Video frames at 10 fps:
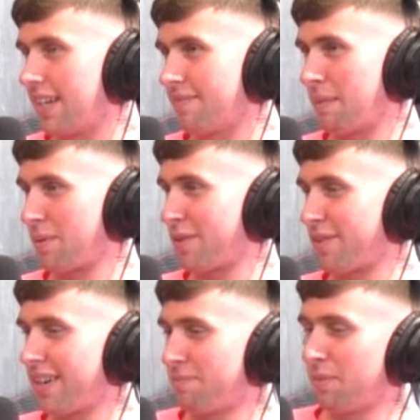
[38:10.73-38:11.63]
remember going
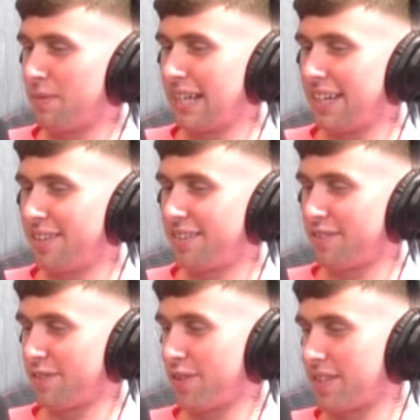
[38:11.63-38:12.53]
around, putting my knee down
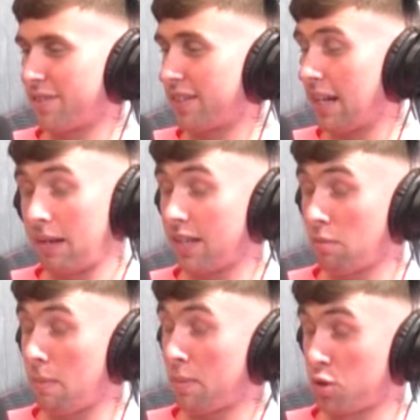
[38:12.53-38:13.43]
for the first ever time, and I can
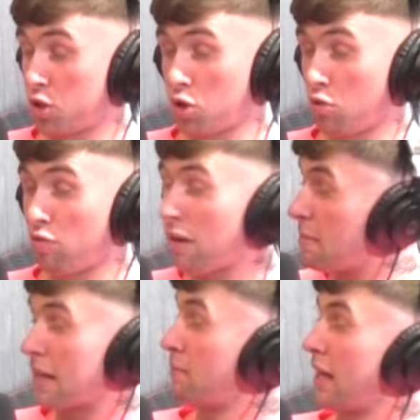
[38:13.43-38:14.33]
remember
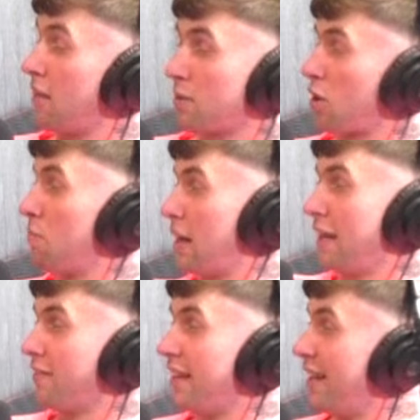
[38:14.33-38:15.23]
screaming at my helmet. Couldn't
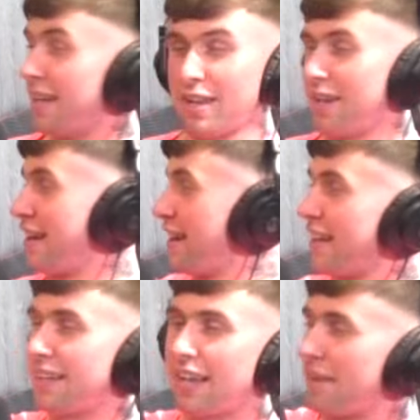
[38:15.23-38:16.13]
believe it.
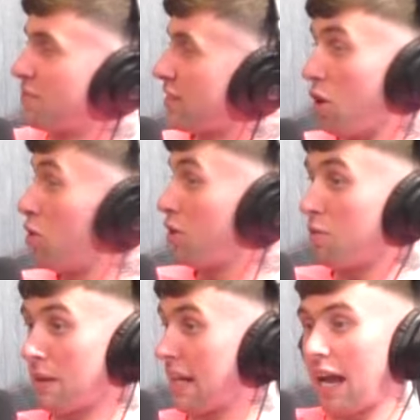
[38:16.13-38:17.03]
Scared the shit out of No, no,
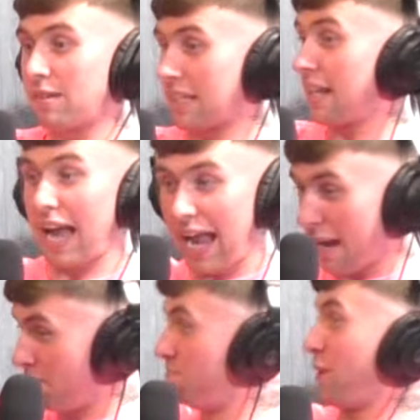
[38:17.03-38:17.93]
no. But I was like, I
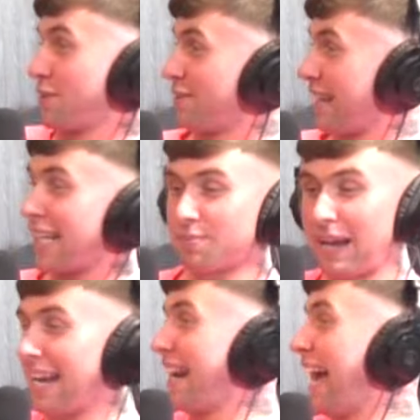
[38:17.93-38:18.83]
am buzzing. That's oh,
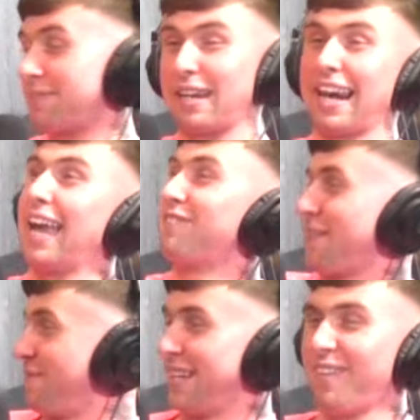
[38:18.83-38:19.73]
my. Yeah? That's my life
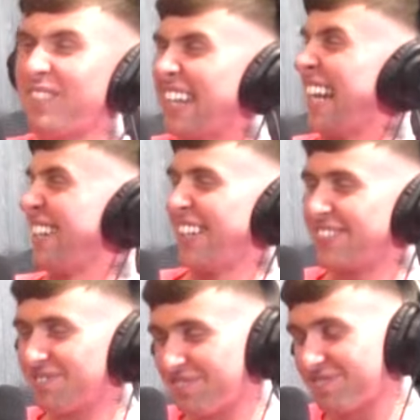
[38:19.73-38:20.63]
can pick up my knee
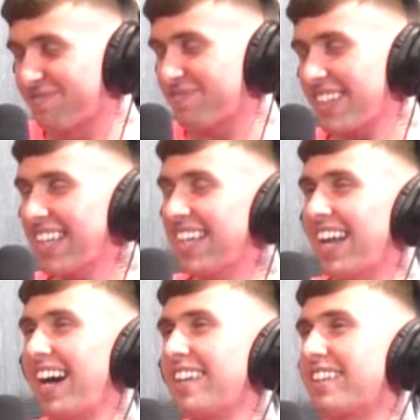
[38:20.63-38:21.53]
down.
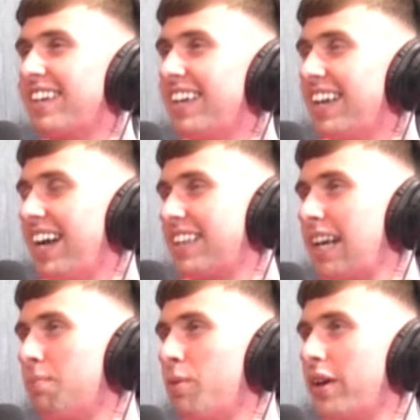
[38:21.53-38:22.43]
And at
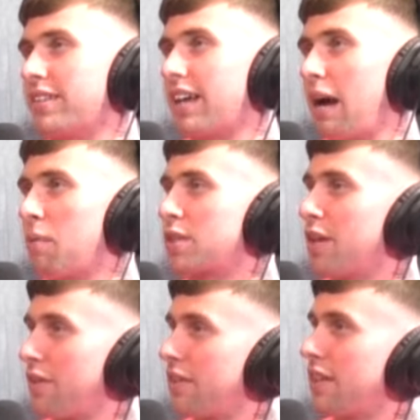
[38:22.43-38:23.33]
that point, I was
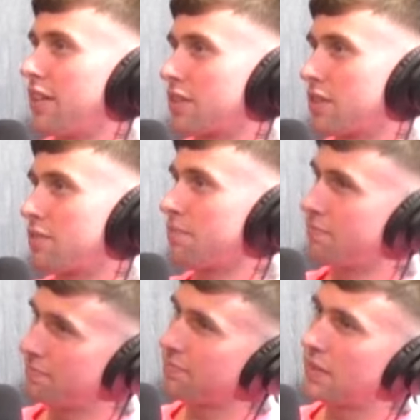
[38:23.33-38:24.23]
starting to.
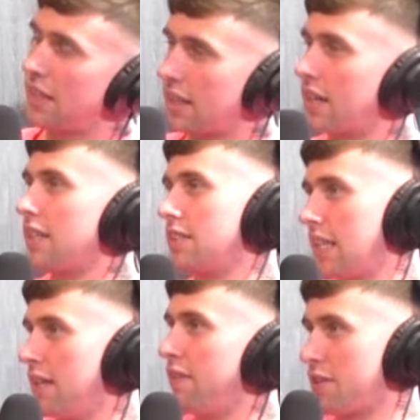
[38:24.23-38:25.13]
You, you could
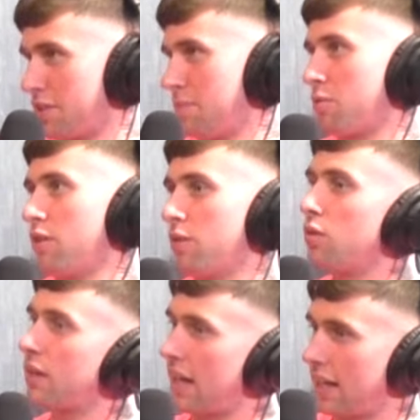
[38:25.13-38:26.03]
see visual improvement.
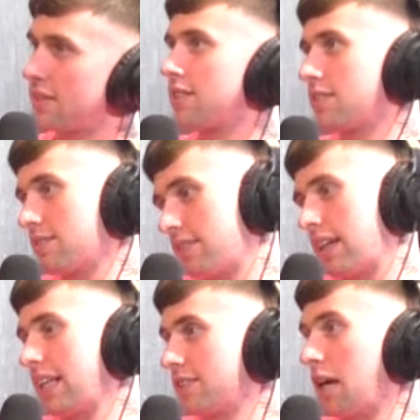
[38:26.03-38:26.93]
Okay, it's
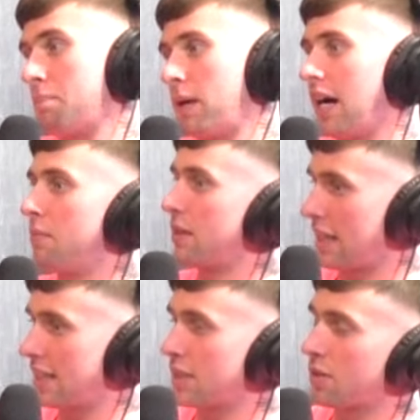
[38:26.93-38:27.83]
it's not bad, but
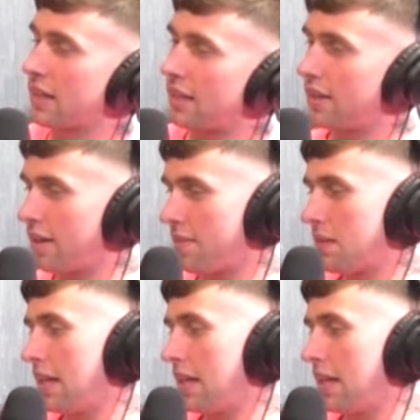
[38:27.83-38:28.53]
it's sort of getting there.